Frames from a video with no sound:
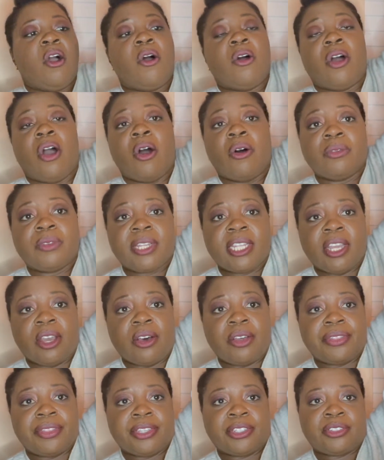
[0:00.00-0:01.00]
Only
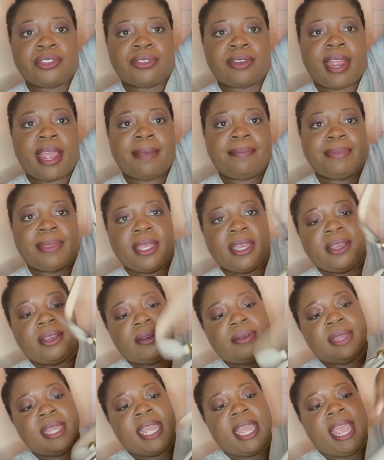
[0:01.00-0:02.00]
on the strap though,
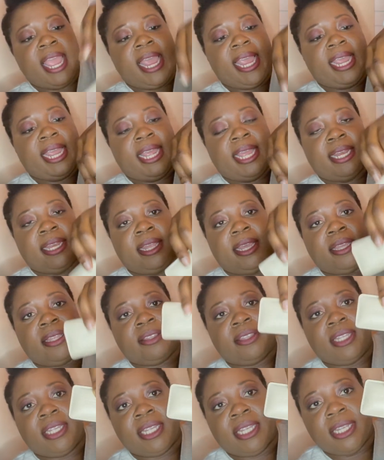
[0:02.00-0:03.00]
and
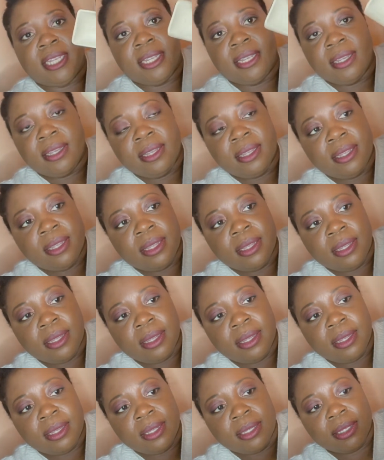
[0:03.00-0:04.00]
the
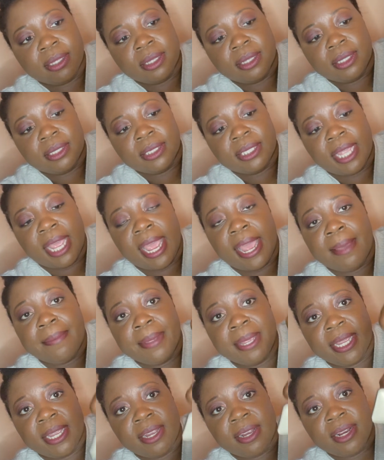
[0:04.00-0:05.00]
tab
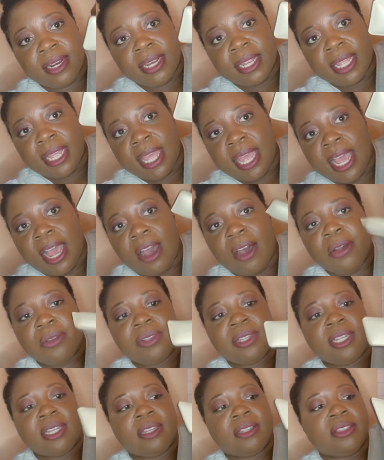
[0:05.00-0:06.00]
here,
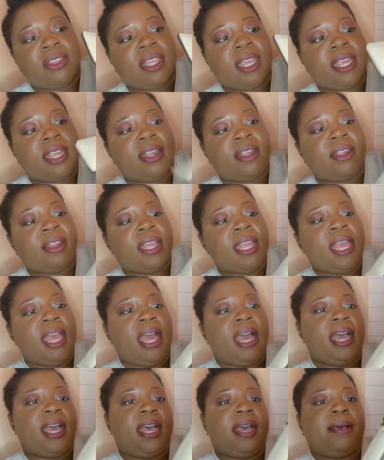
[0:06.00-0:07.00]
only there,
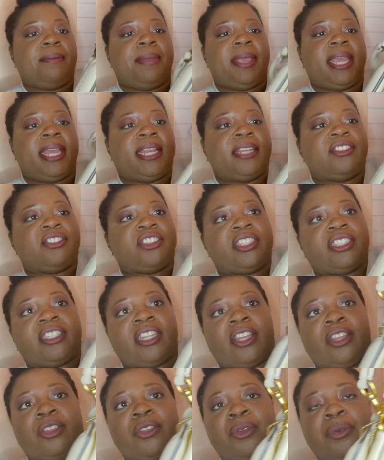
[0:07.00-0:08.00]
and just a
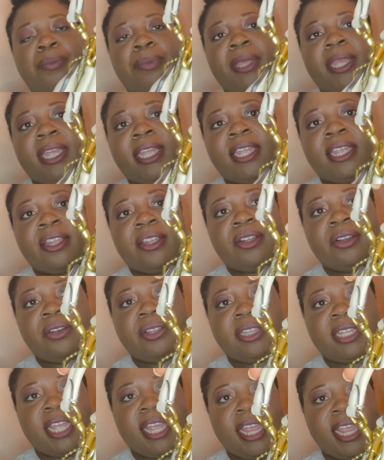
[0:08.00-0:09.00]
little bit here on
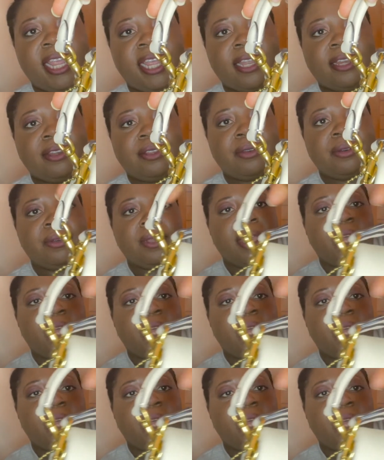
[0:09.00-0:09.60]
the handle.